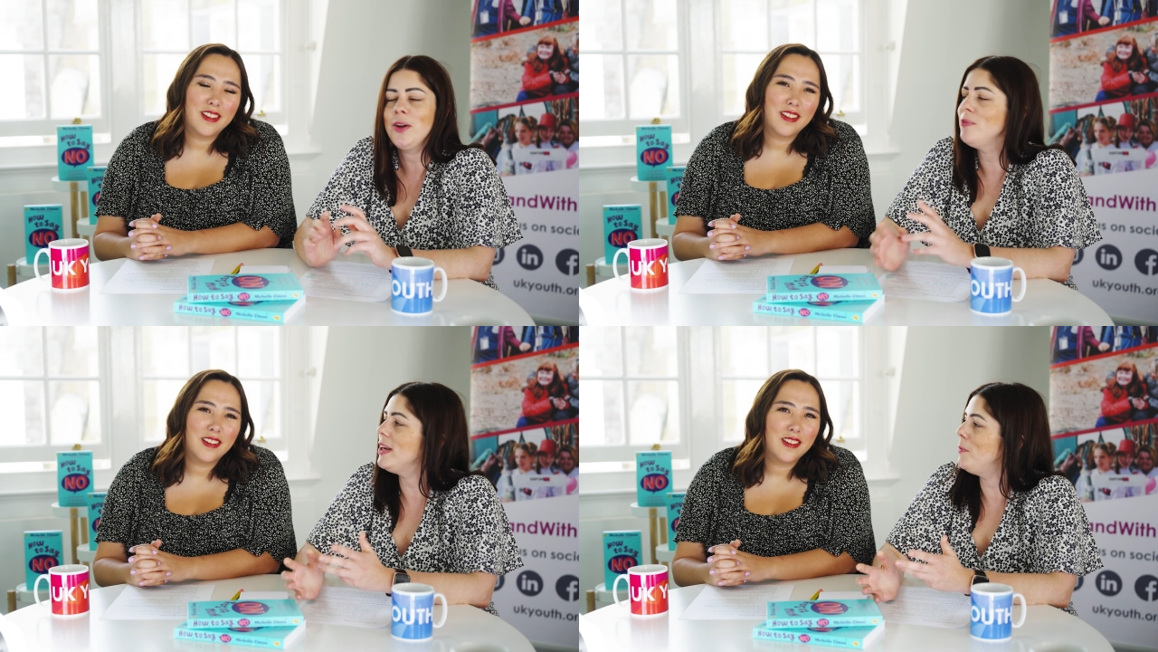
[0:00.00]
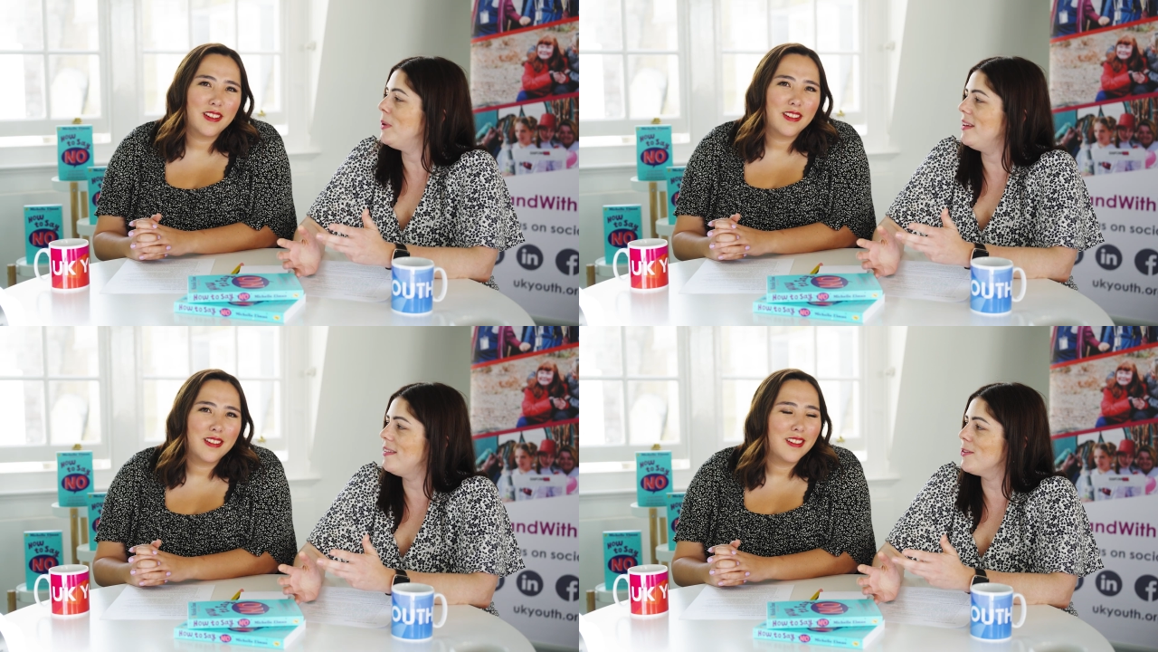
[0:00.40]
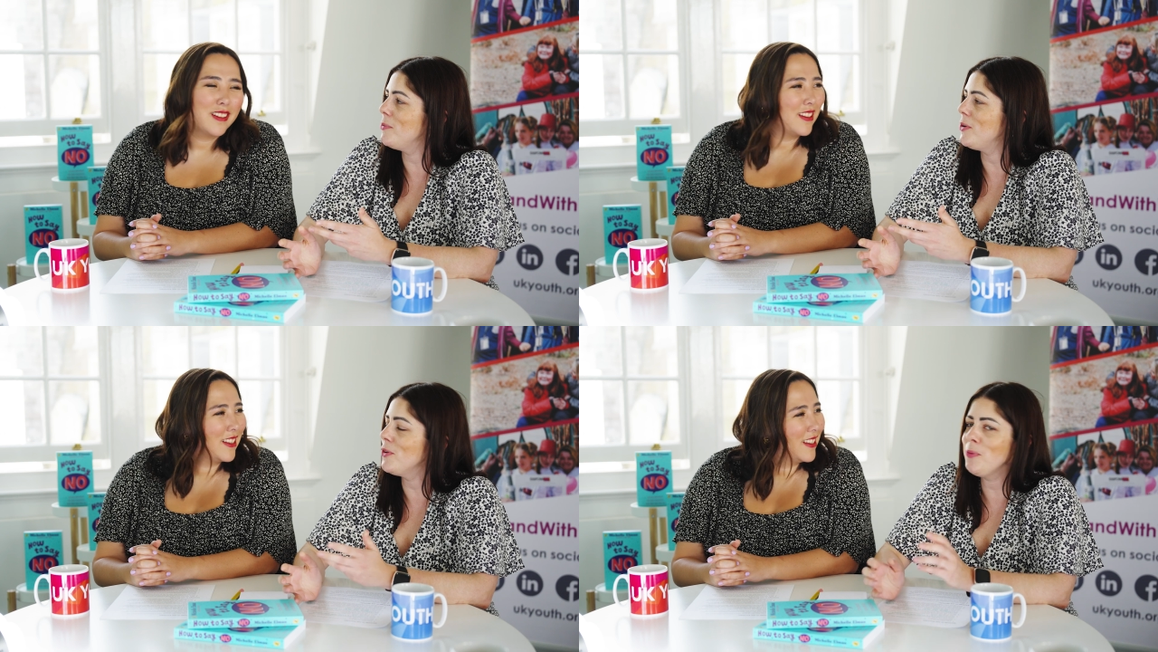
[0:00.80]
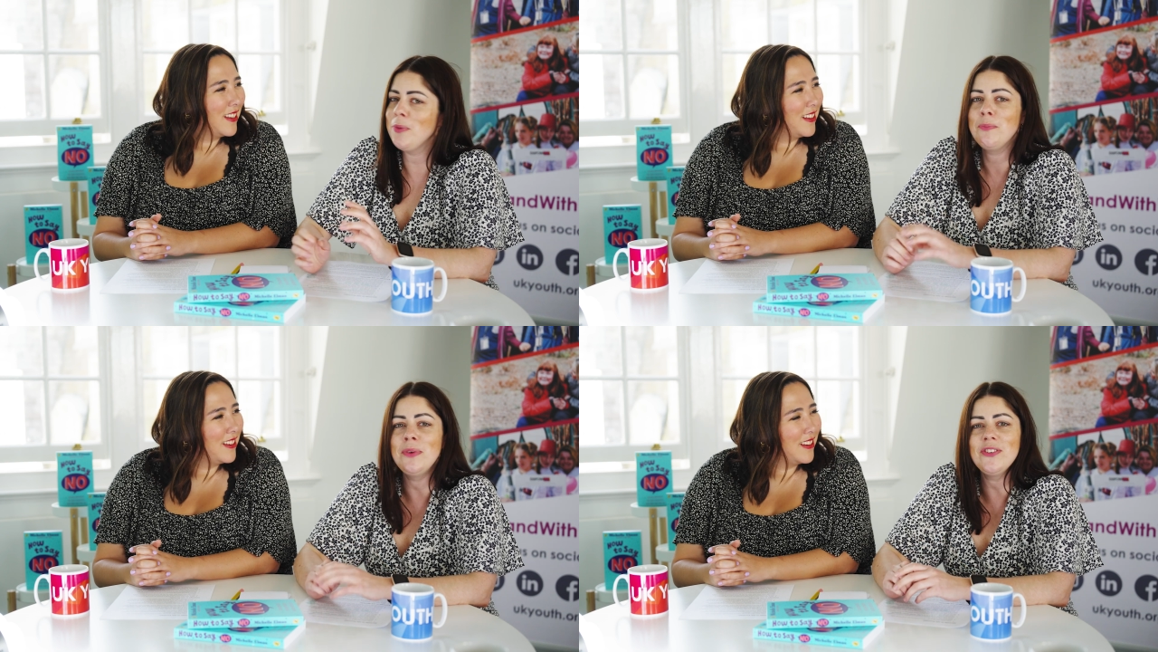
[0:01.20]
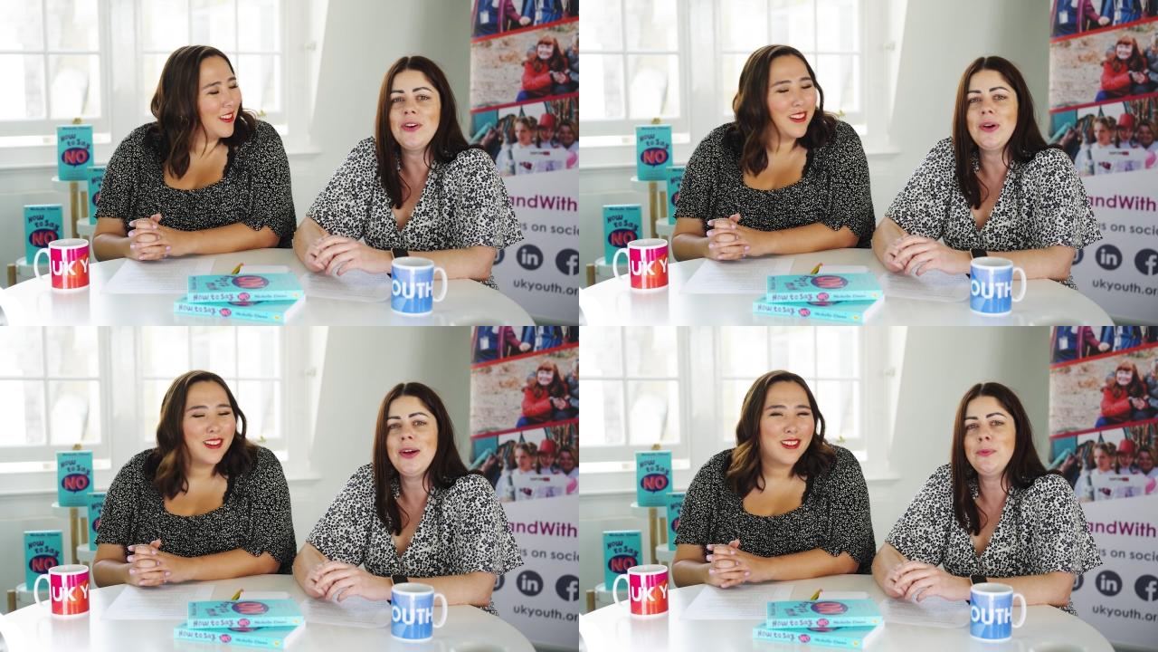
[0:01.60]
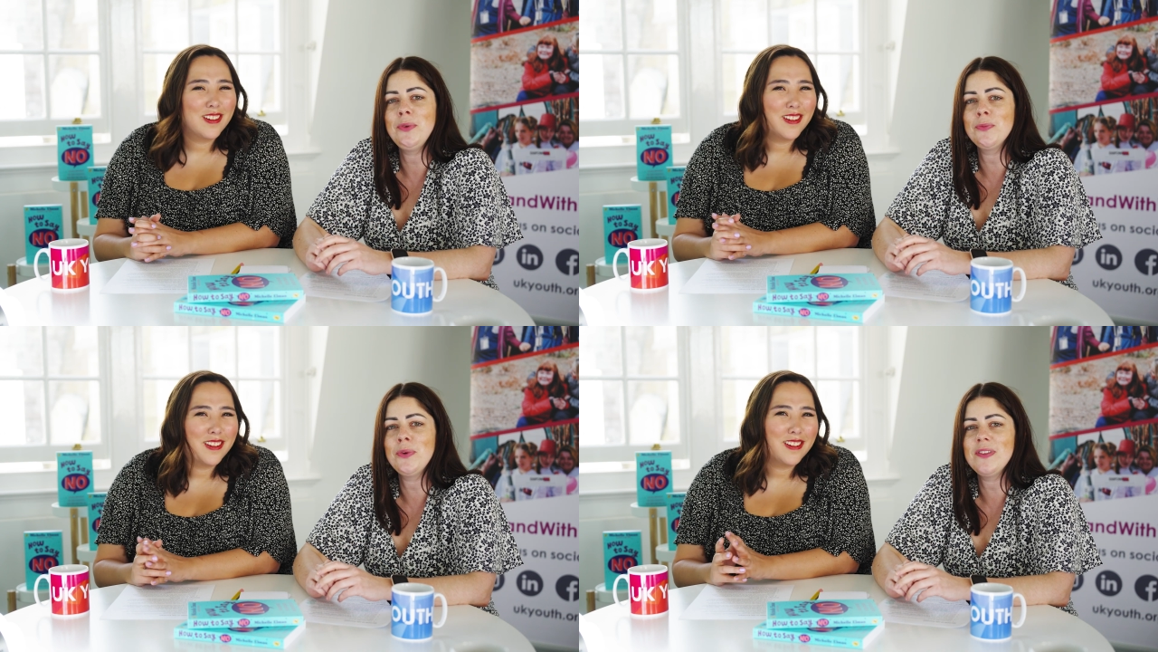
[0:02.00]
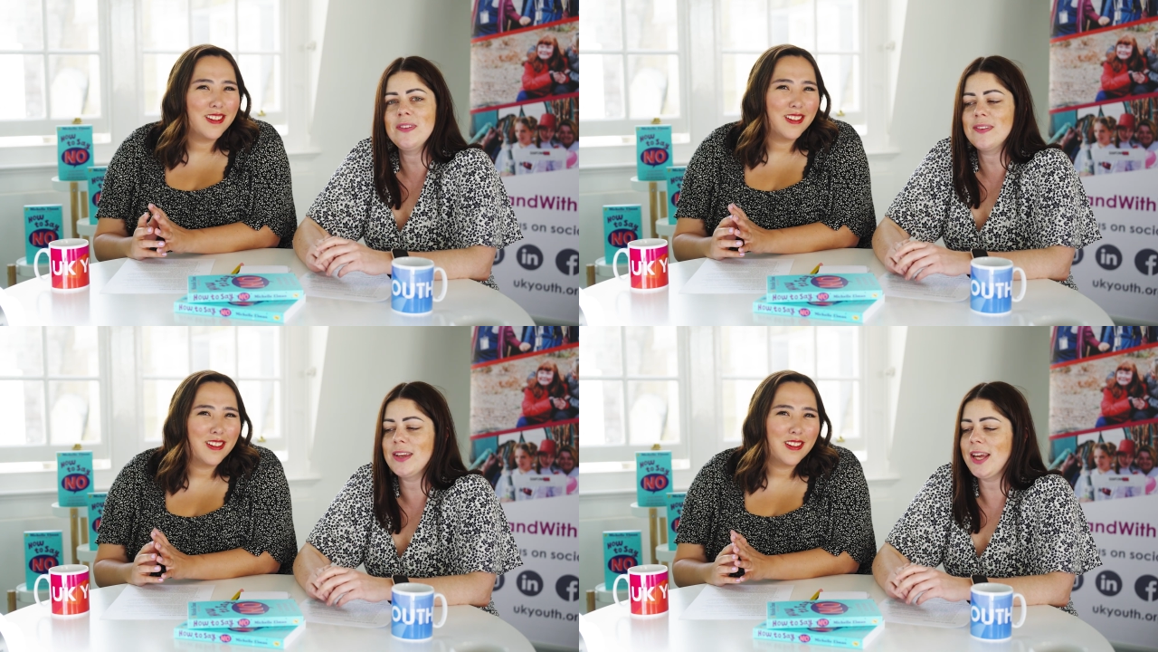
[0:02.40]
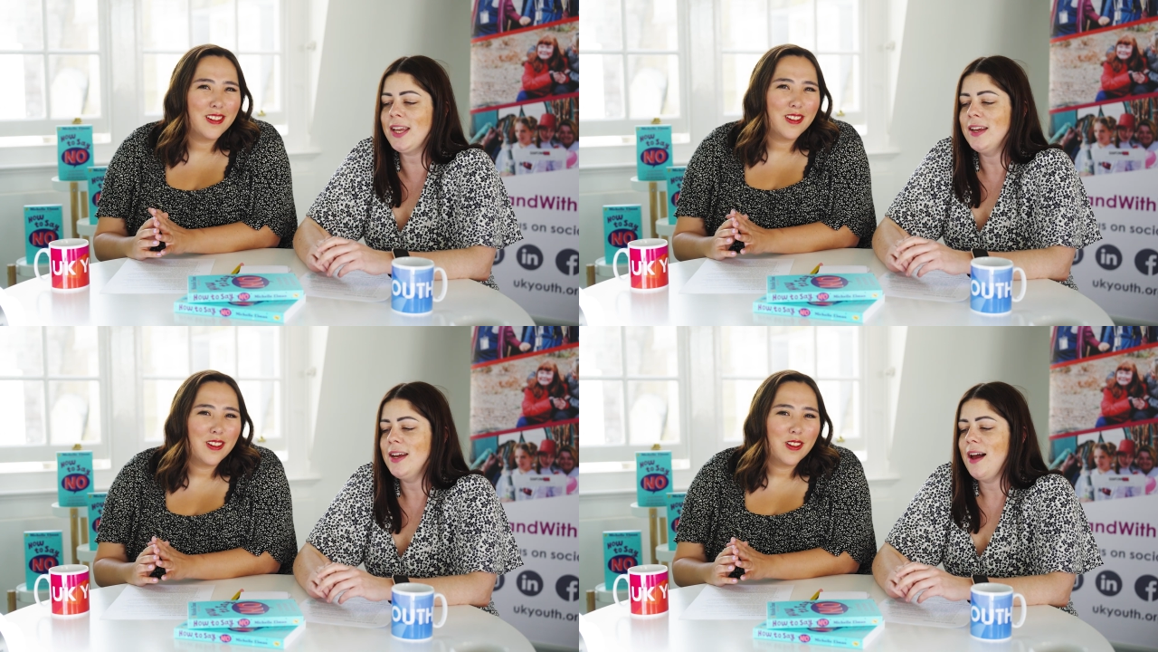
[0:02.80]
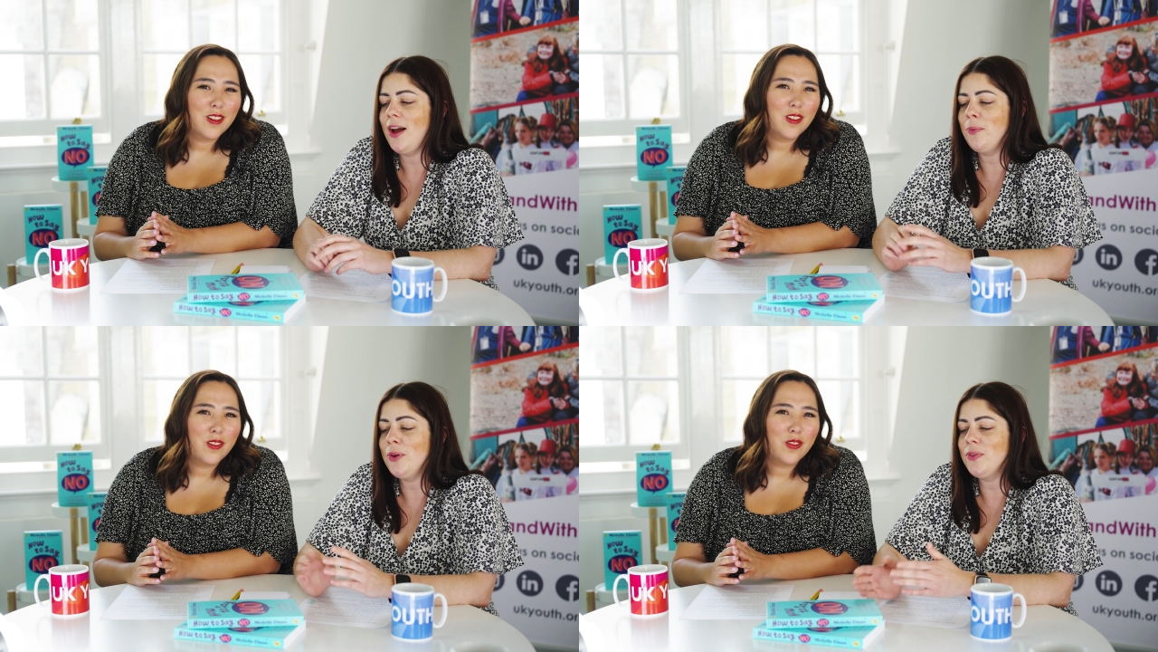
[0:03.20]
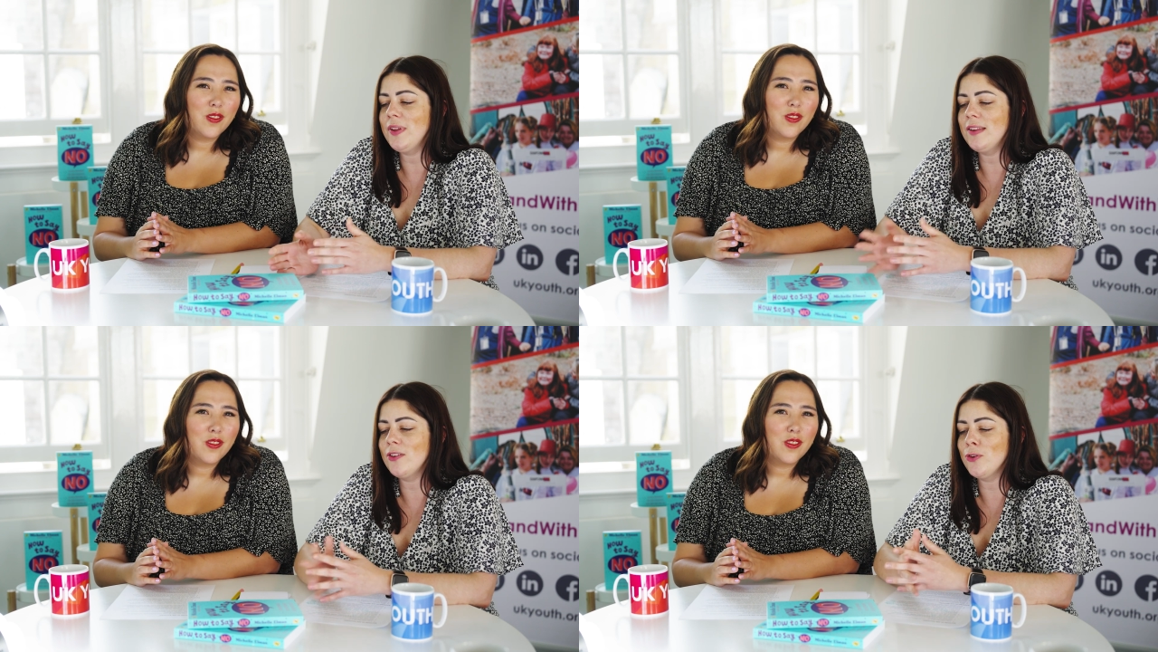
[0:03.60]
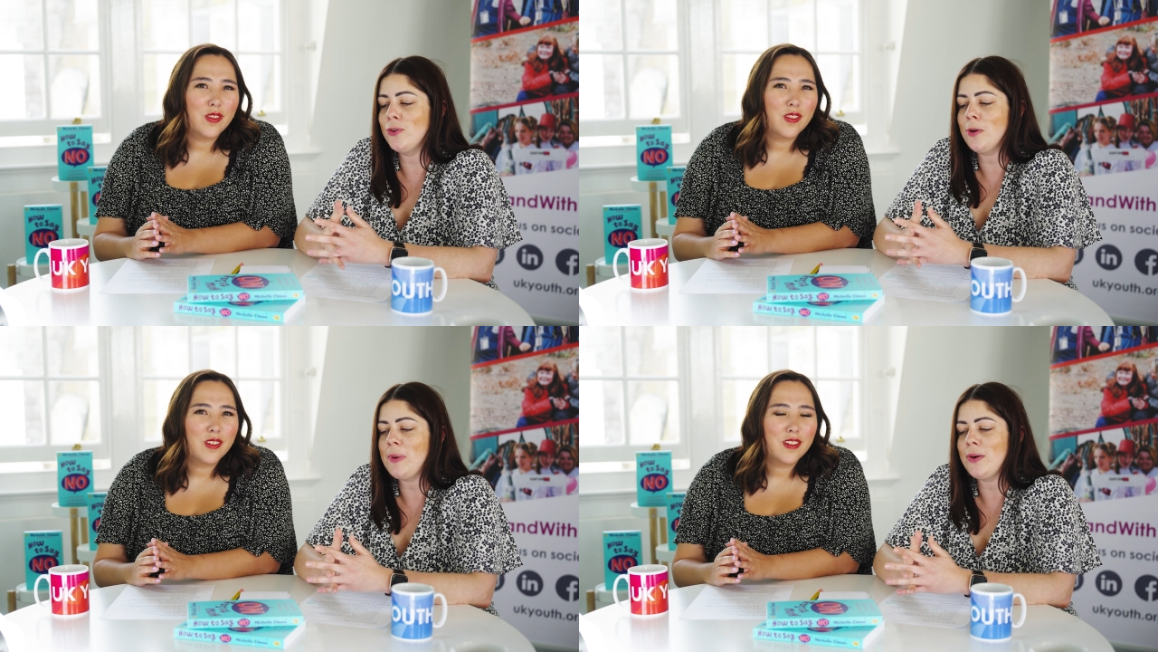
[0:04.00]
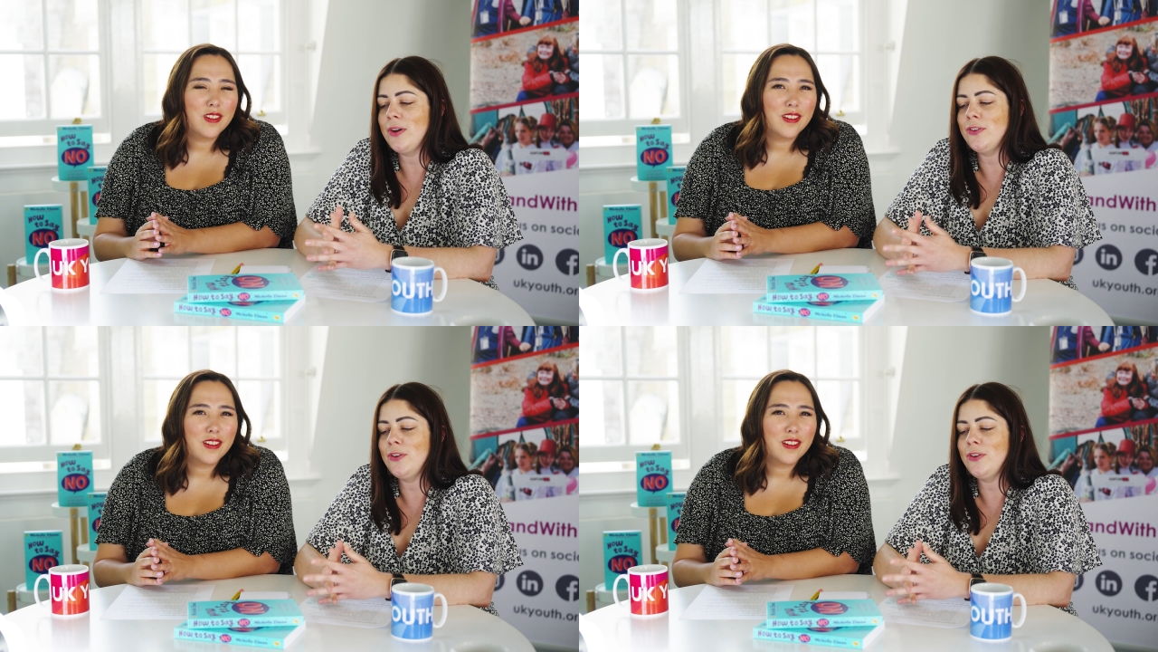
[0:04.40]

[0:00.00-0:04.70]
Speaker 1: I'm really pleased to welcome Michelle Elman with us today, um, who's here to talk about her